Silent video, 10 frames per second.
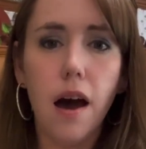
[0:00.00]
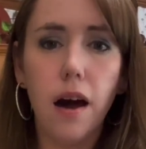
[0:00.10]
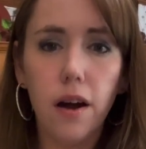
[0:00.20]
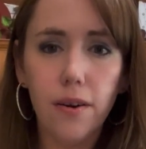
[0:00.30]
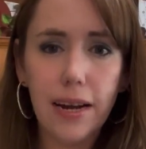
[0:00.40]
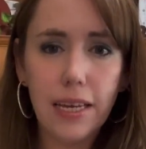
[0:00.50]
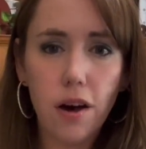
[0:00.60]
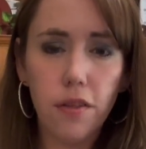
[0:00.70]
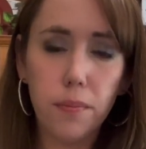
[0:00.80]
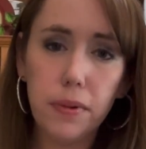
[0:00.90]
All right,
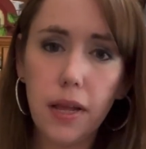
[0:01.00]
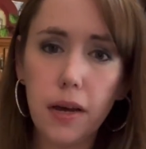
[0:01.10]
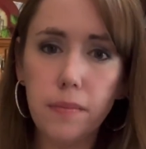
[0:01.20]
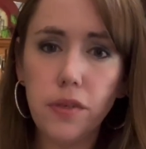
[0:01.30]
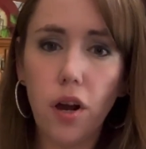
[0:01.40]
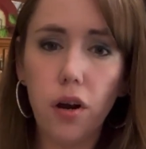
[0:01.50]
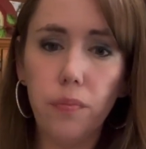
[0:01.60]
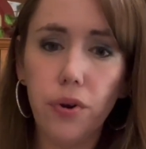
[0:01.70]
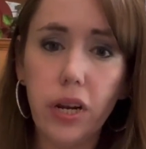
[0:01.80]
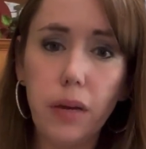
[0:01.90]
y'all, the plums are
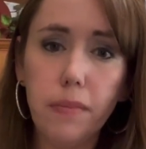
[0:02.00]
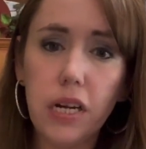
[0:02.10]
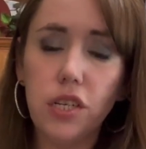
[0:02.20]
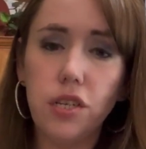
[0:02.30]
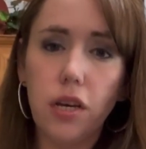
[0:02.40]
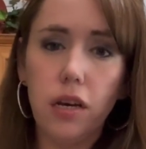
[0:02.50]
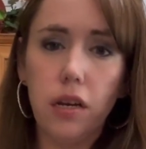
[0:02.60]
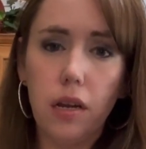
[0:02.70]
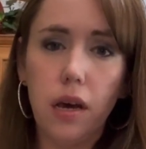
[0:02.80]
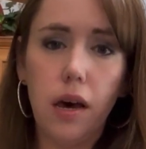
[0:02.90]
pretty much
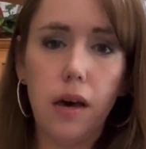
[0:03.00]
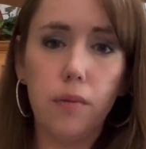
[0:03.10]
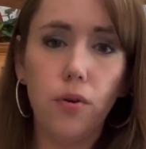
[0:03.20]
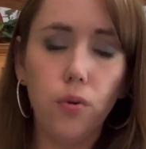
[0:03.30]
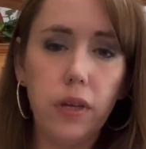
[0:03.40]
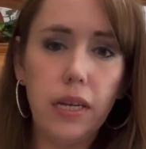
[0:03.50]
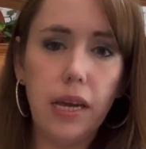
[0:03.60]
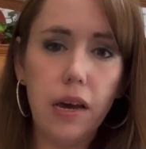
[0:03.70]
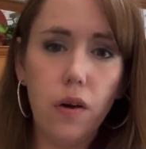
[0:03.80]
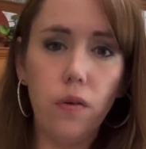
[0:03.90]
done cooling
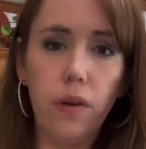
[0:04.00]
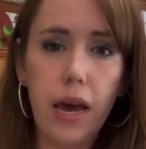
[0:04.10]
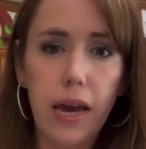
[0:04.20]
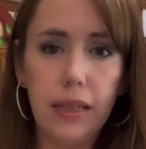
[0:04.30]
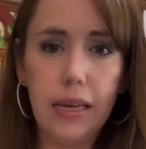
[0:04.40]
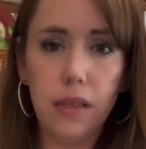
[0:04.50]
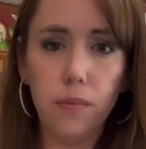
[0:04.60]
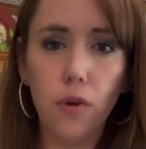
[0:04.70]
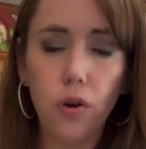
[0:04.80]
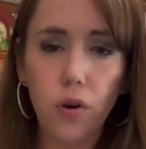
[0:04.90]
down. I had let
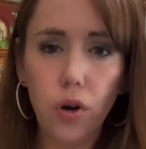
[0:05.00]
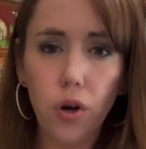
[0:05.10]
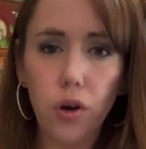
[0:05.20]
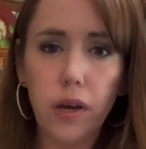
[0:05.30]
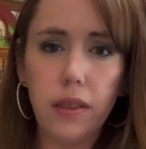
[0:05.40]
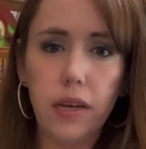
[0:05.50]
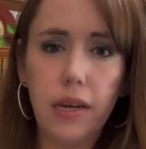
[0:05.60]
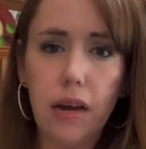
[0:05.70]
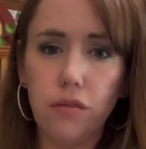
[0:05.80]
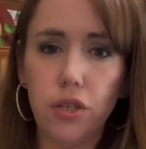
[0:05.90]
them cook and then
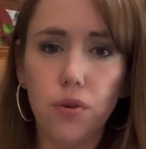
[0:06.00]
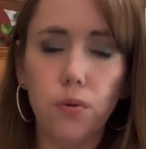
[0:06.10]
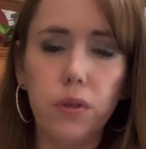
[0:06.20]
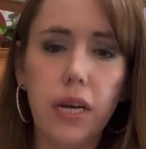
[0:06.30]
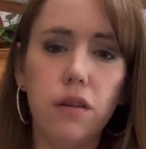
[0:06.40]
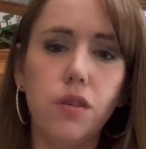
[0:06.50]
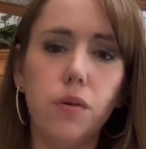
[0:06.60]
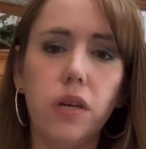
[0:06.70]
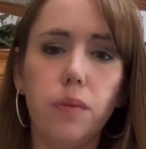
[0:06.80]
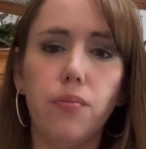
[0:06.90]
now just cool down. So I'm
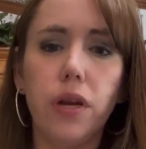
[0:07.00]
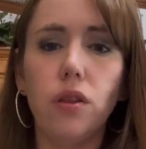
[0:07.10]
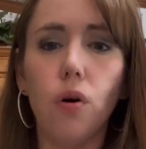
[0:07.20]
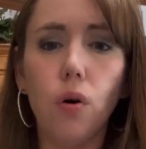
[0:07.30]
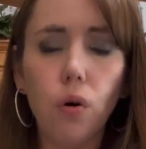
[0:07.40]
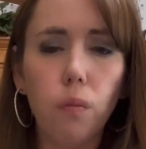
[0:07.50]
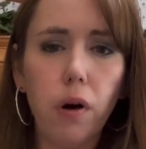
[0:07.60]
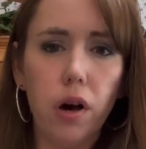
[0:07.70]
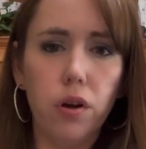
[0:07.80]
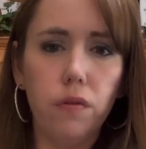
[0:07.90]
gonna bring the whole
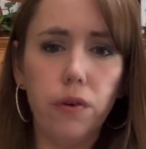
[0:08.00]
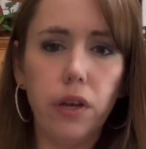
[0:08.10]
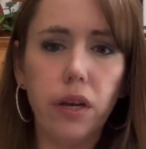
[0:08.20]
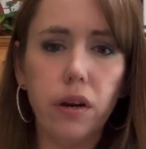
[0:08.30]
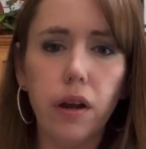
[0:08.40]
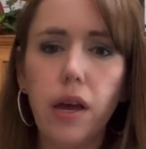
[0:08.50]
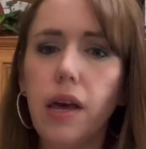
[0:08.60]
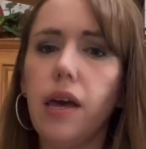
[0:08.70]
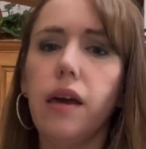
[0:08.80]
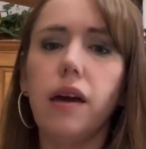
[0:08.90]
pot over here
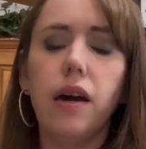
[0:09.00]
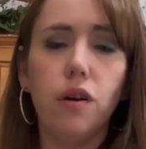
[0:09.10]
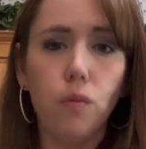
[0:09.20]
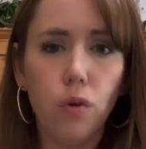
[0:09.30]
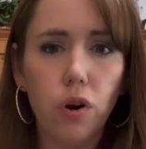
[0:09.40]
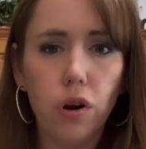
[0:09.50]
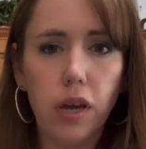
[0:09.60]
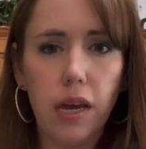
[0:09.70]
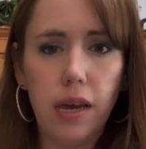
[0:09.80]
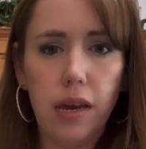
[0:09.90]
and kind of work
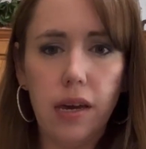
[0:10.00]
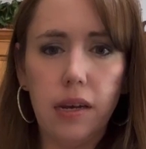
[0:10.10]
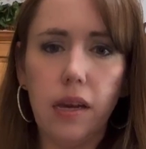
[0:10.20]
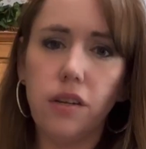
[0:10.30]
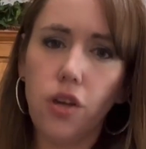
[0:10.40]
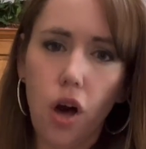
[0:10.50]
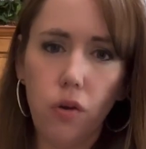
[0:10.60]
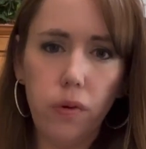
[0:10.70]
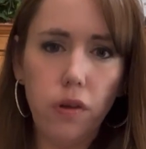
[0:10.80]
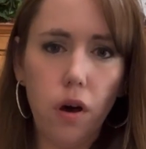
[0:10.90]
and talk
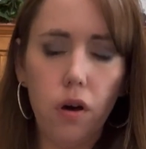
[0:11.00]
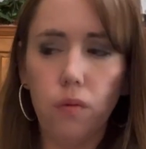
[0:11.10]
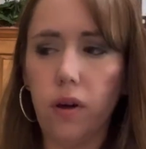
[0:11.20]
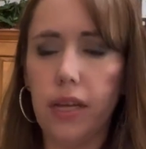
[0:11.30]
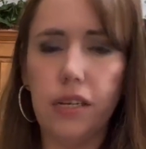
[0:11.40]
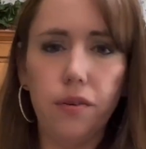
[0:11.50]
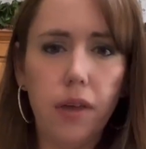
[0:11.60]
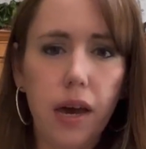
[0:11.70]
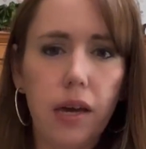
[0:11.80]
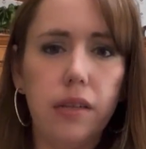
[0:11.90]
with y'all while I do
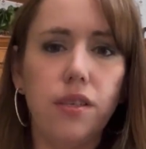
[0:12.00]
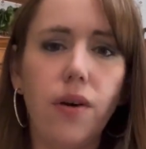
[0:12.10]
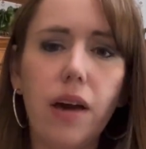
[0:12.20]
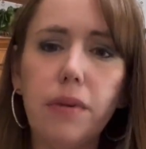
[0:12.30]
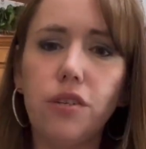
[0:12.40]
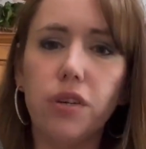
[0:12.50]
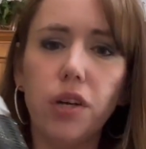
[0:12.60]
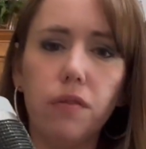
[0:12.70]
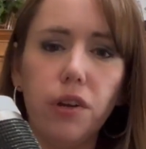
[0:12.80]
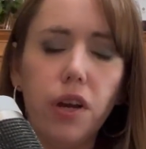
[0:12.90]
that. And so I have my drink
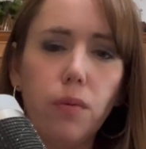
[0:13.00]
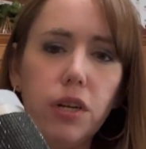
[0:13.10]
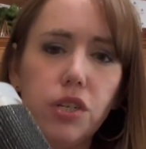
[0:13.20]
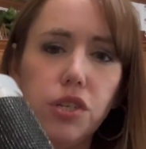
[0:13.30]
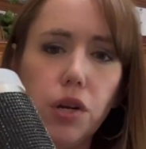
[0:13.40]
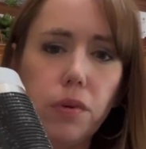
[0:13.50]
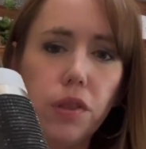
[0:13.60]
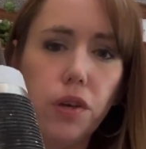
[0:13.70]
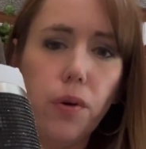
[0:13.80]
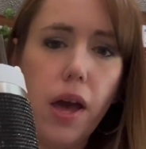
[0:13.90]
over here. I wanted to share with
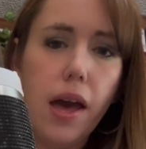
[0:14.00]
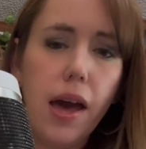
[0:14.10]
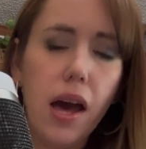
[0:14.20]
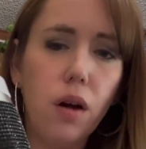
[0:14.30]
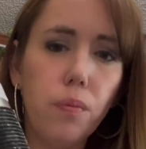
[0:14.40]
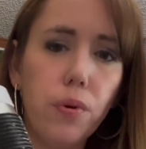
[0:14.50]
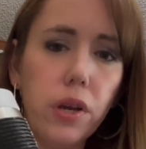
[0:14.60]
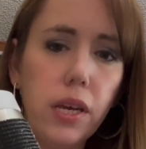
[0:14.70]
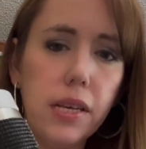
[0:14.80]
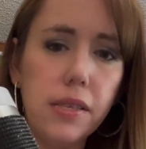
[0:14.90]
you how
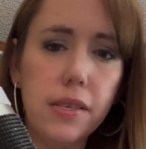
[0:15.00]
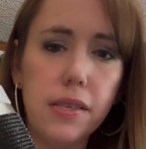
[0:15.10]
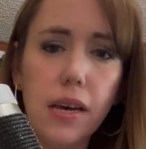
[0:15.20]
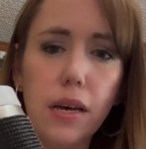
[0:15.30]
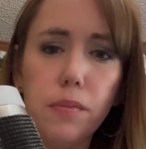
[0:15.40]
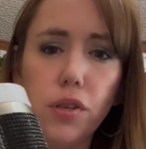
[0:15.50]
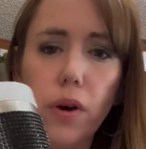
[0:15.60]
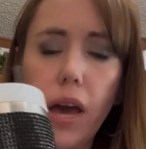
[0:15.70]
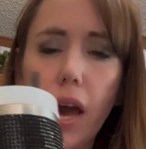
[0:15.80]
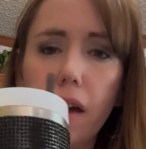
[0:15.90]
pretty is this cup. So I
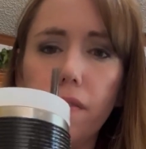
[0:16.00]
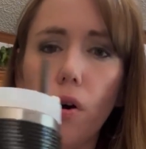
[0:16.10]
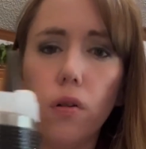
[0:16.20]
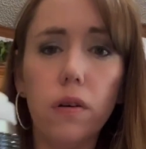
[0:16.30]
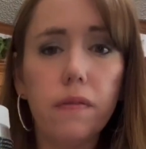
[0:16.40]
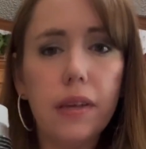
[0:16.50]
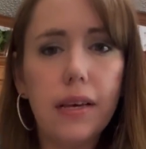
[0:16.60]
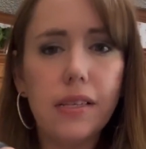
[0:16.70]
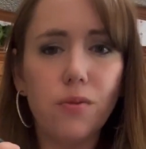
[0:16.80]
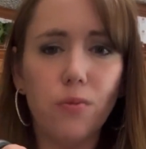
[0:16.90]
have all of
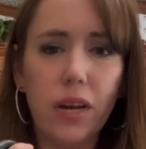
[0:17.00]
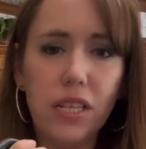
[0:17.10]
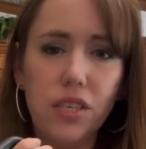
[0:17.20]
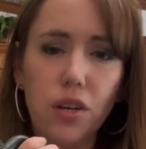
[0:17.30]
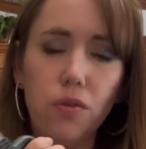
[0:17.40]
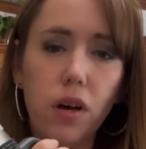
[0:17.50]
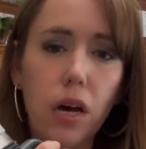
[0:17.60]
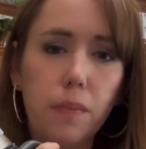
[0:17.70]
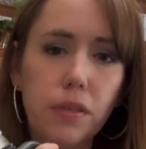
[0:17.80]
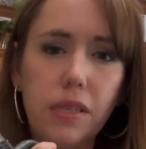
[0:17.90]
these rhinestone
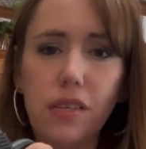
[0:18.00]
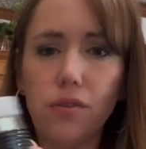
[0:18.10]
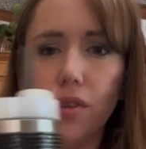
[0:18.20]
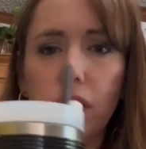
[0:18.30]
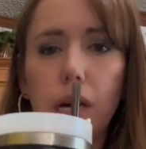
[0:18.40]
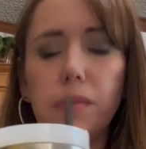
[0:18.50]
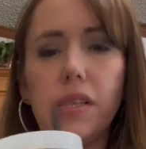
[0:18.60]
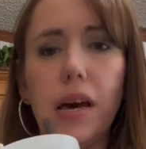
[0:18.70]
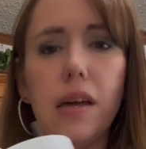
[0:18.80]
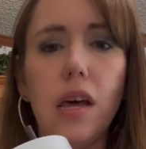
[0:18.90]
cups. These are the cups
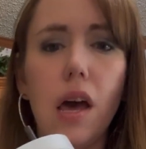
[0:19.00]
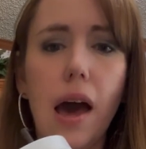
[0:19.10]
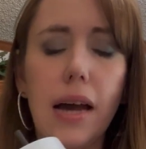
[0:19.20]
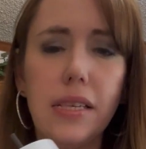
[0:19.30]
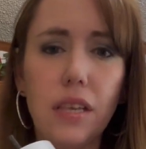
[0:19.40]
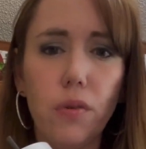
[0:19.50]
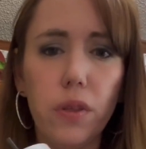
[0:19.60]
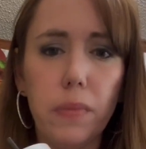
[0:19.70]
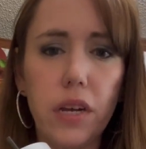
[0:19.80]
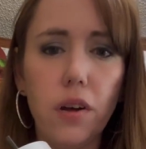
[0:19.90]
that I sell with
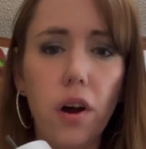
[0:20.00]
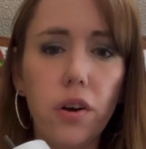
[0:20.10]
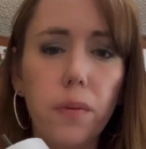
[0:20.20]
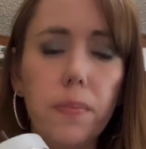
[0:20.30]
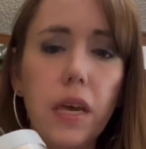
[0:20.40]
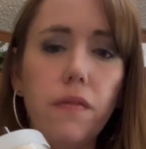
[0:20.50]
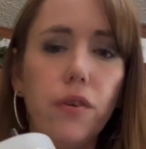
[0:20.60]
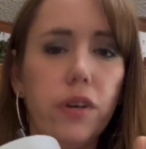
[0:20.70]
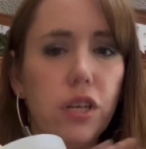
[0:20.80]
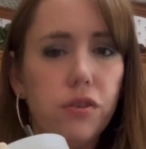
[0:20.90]
my daughter. If you're
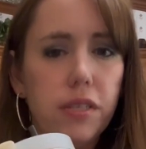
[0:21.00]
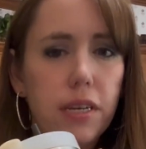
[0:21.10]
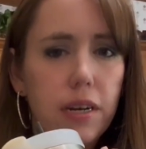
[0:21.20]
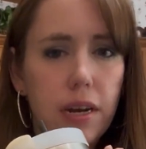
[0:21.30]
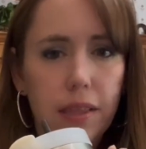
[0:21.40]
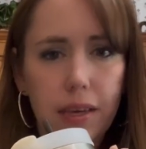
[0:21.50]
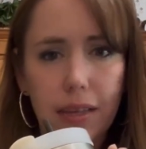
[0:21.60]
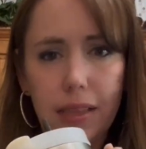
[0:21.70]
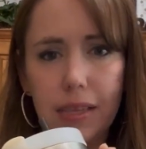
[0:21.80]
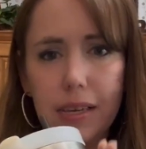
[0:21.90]
interested in anything
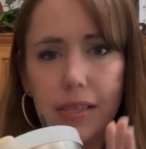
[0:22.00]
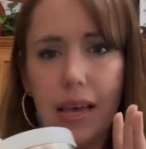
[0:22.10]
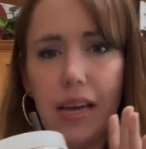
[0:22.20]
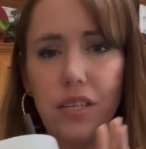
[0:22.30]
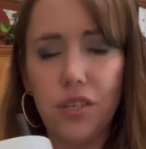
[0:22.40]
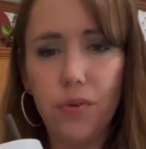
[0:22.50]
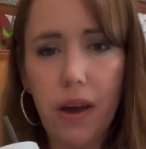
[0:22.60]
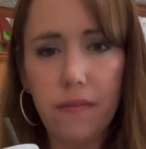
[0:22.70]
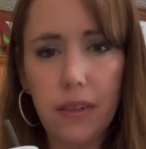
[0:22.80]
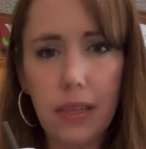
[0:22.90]
like this, I do
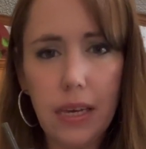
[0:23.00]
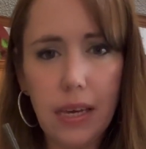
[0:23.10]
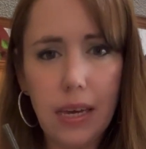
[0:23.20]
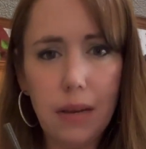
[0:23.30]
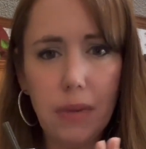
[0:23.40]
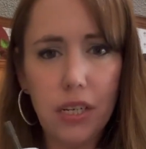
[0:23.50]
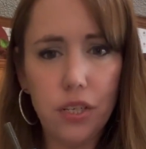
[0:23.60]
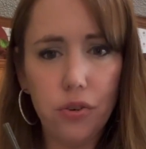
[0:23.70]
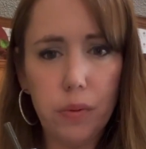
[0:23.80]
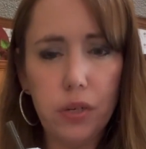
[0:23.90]
have the link in my
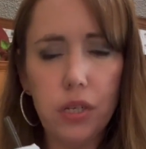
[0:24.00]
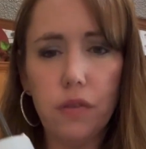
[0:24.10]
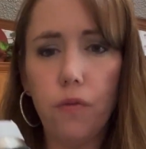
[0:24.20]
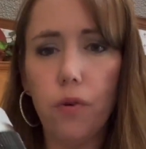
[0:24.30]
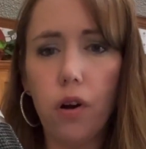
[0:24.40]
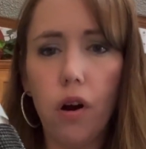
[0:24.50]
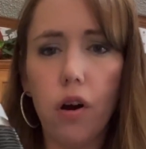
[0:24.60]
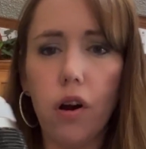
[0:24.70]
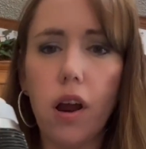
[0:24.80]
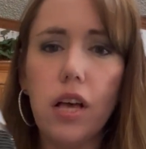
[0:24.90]
descriptions for
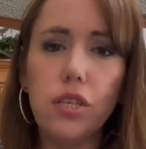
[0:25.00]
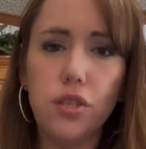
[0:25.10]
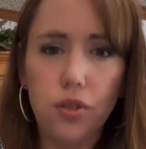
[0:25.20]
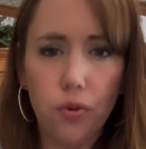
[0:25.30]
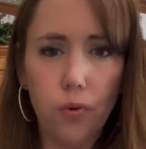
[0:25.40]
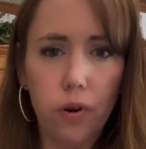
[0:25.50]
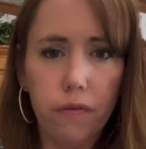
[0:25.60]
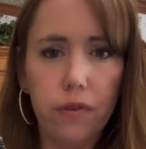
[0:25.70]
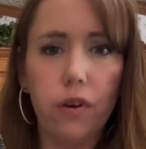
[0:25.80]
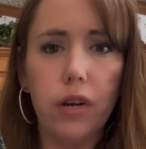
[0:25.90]
our store,
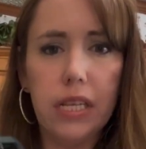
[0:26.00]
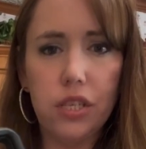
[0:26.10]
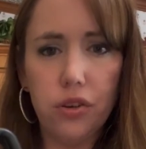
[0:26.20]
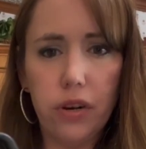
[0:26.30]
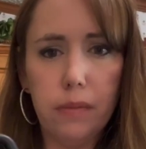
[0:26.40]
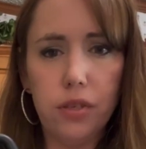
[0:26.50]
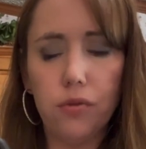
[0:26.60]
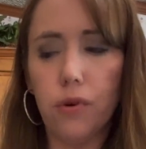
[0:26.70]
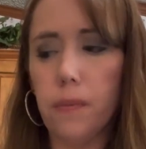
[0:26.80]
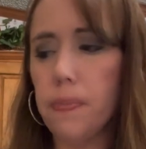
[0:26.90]
for their Instagram
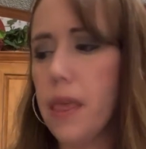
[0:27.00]
store.